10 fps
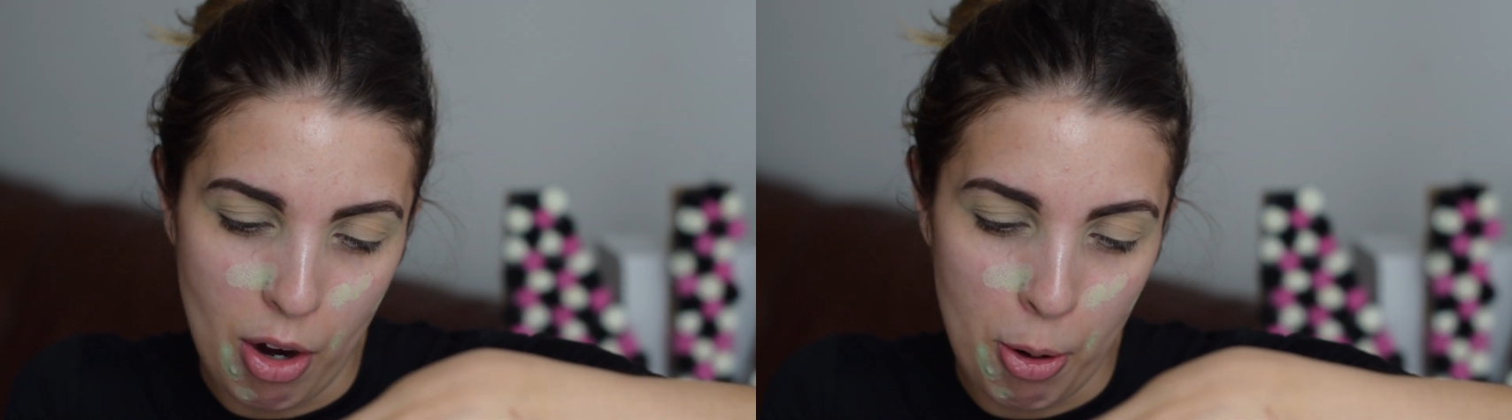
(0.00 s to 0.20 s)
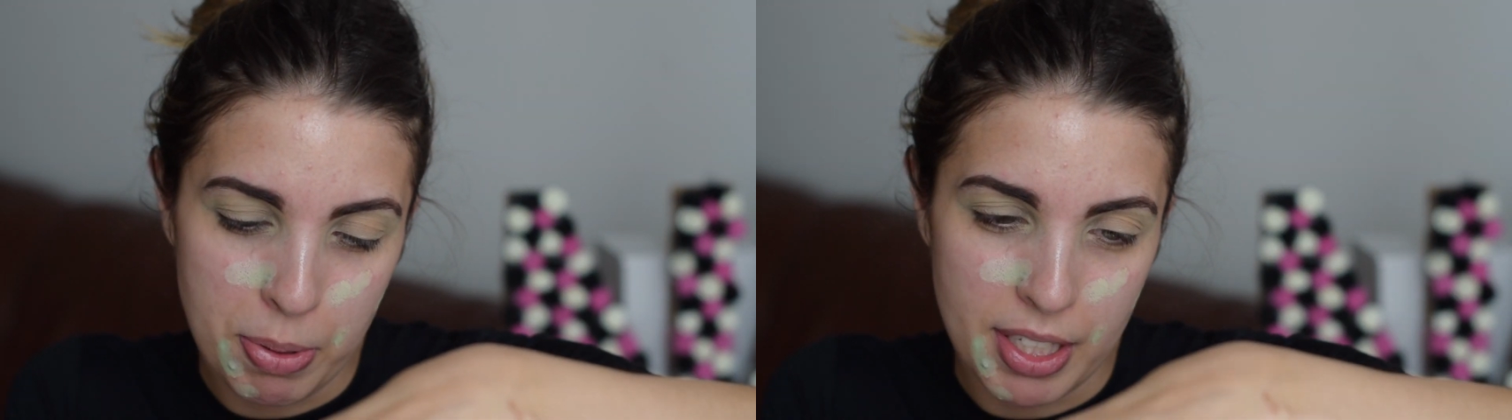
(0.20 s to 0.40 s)

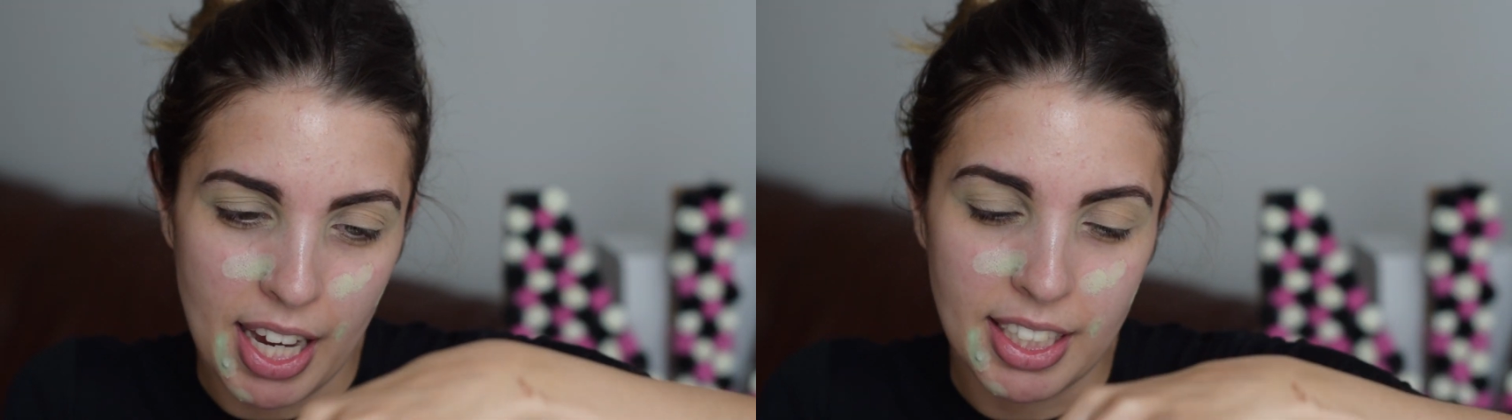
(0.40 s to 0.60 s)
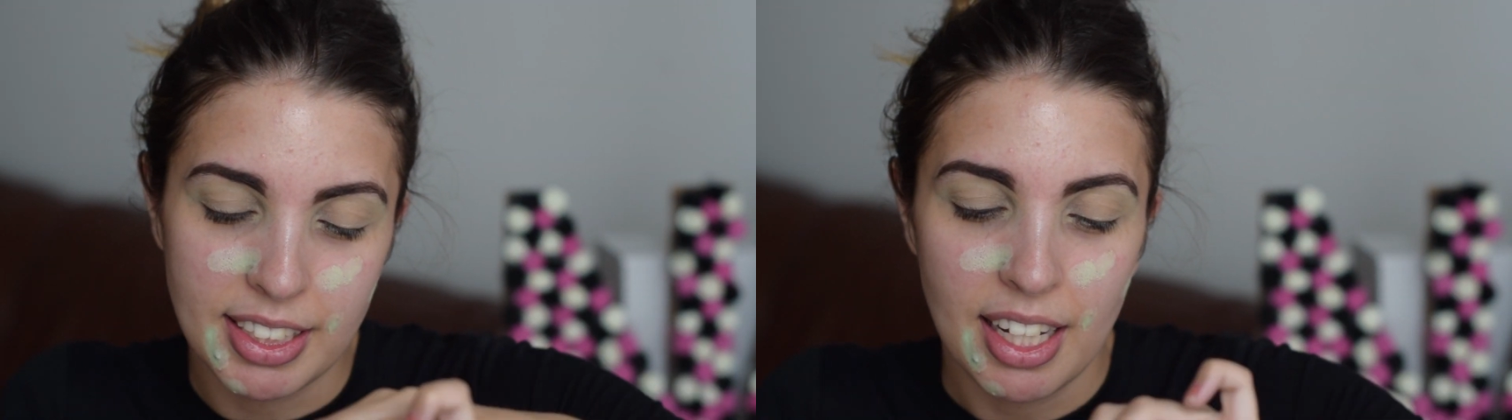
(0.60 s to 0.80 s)

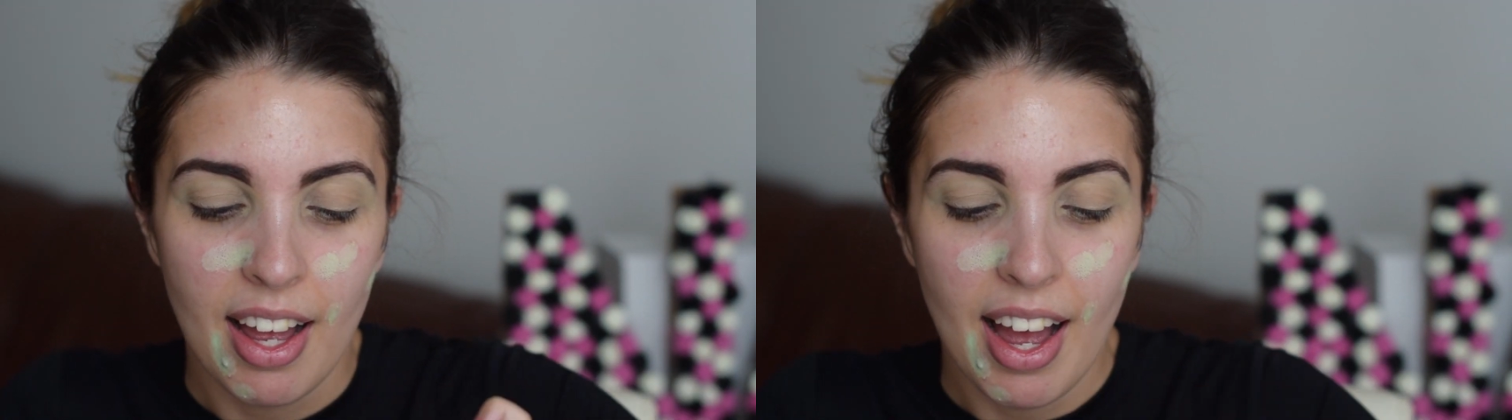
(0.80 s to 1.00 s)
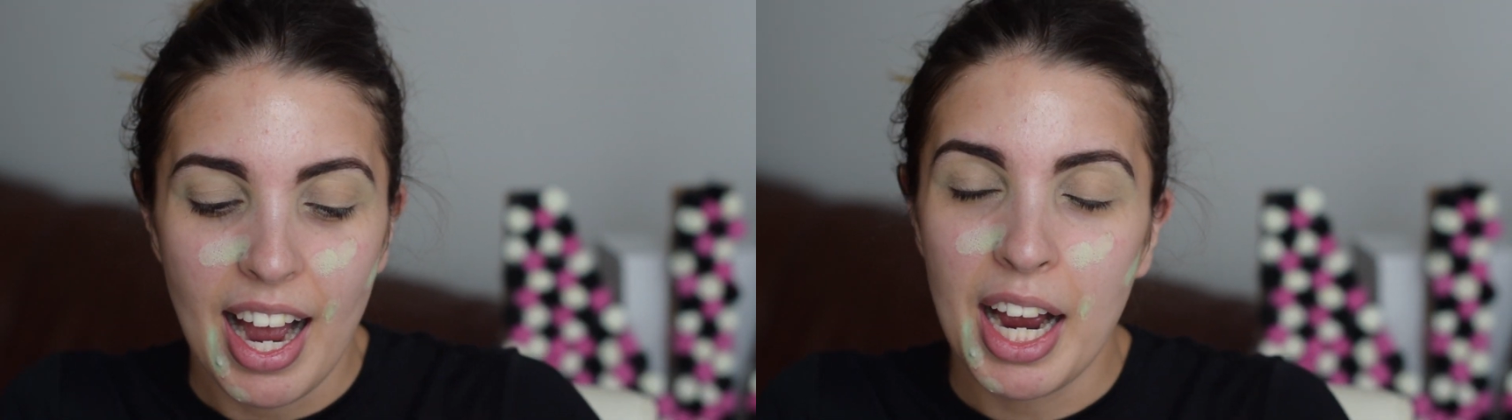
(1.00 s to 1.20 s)
obsessed.
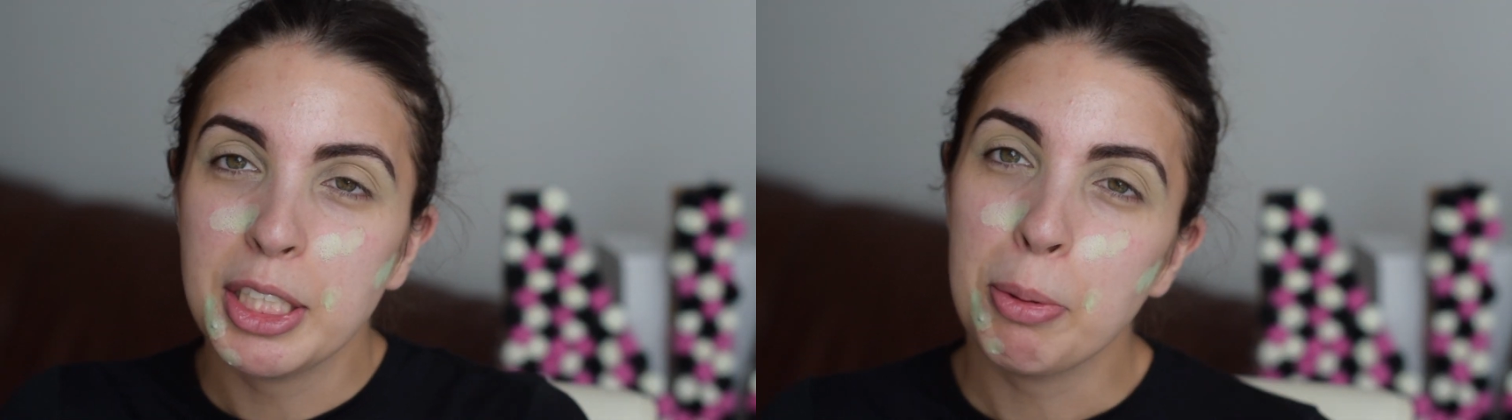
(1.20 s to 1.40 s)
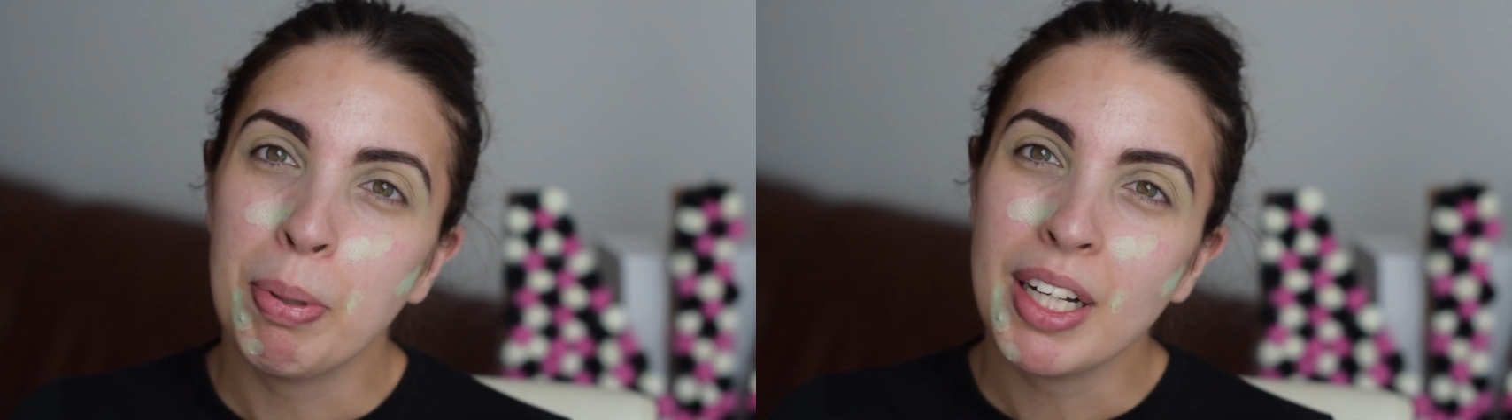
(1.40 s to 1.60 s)
I
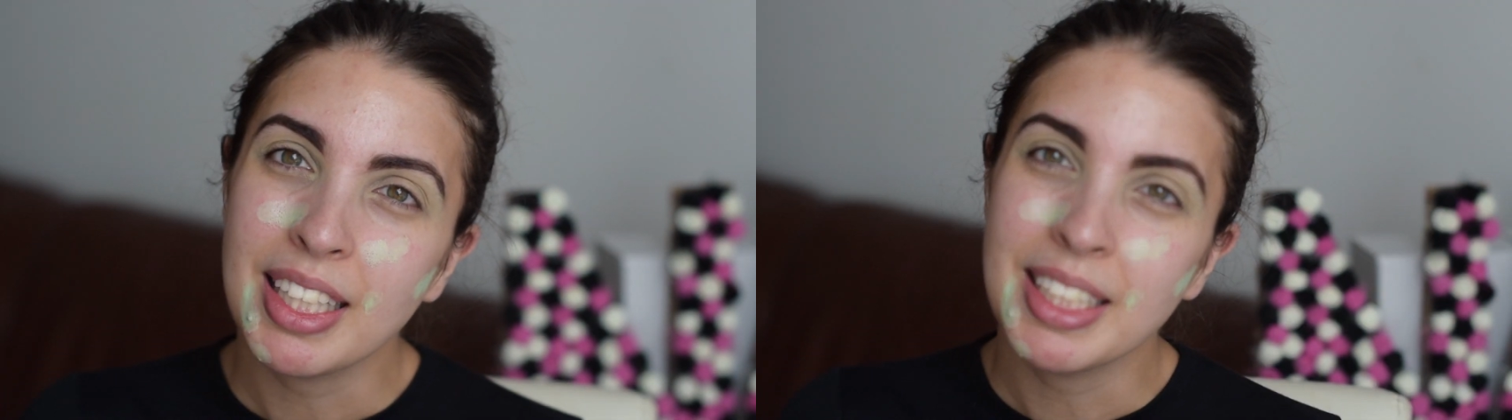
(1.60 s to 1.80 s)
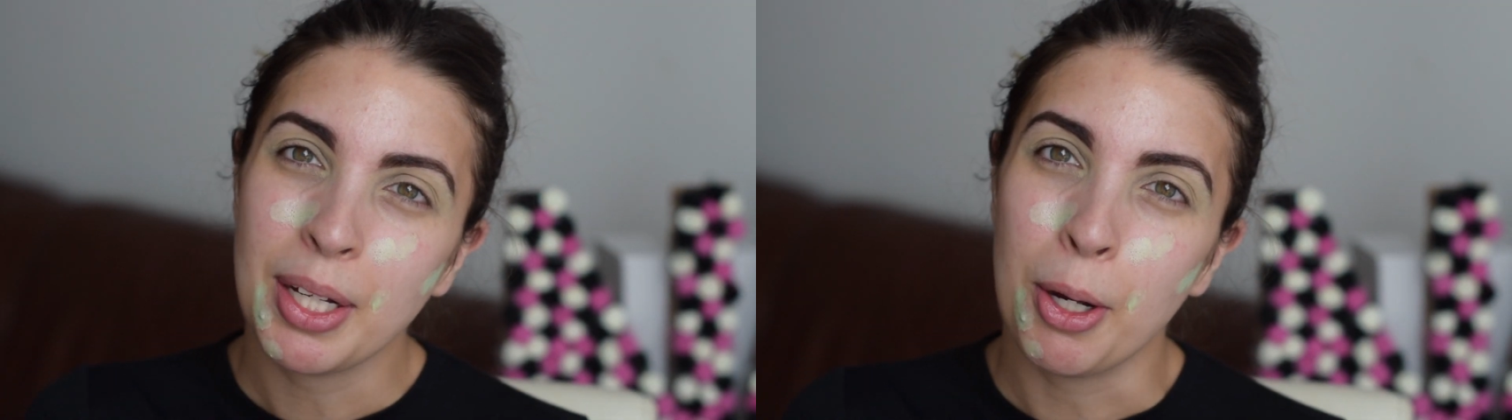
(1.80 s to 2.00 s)
actually picked
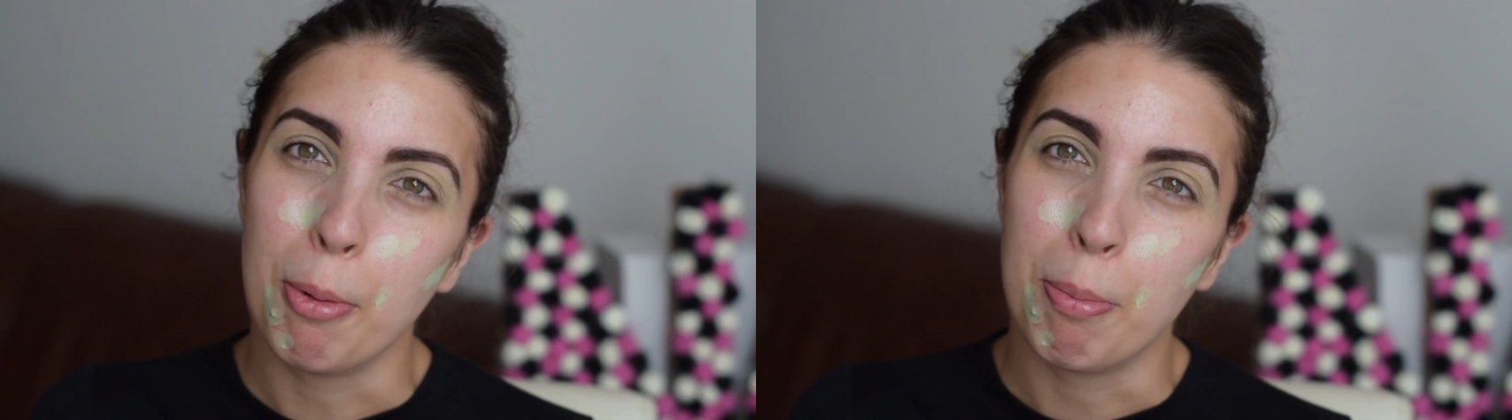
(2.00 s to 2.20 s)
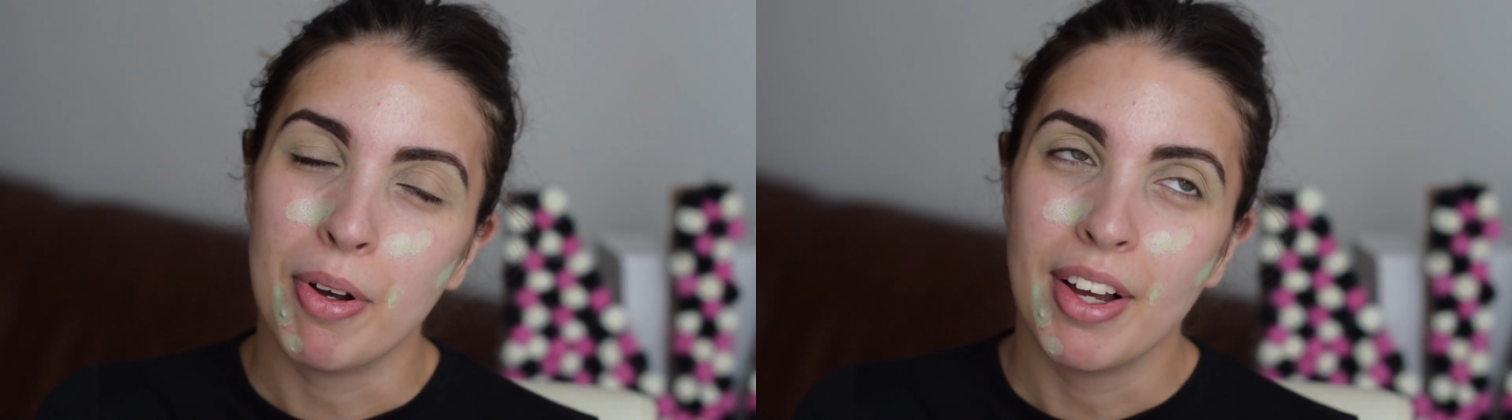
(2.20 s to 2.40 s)
this
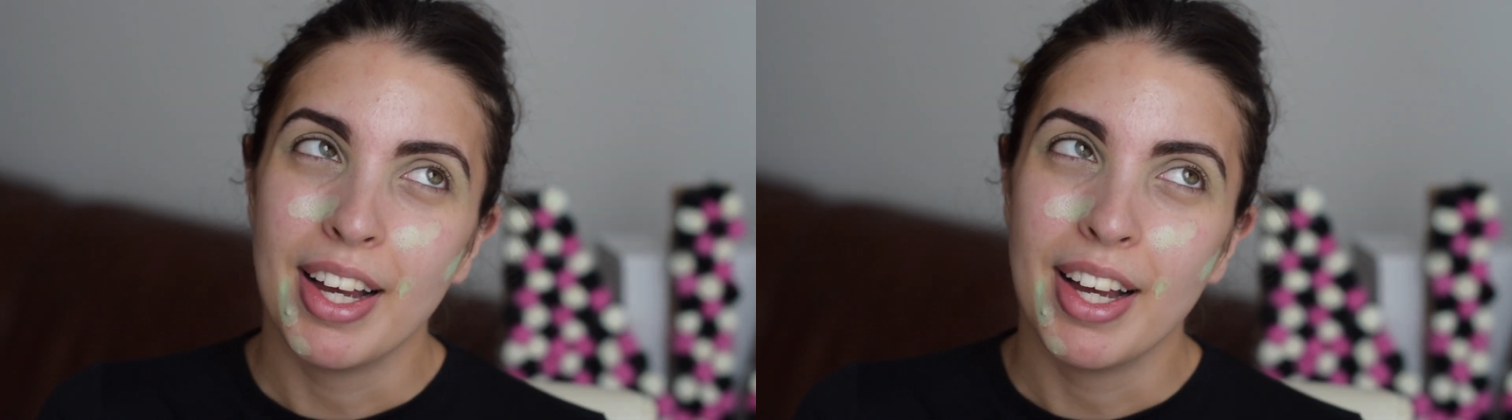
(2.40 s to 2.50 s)
up